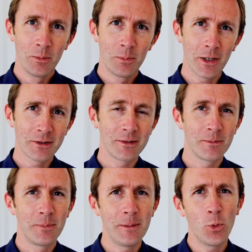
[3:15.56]
Plus,
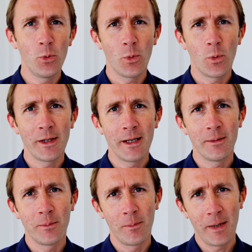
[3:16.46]
people, when
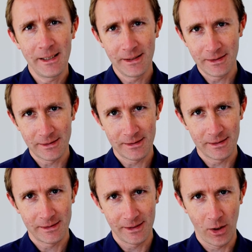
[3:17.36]
they're making these
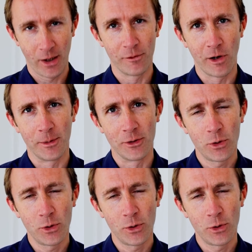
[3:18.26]
CI environments,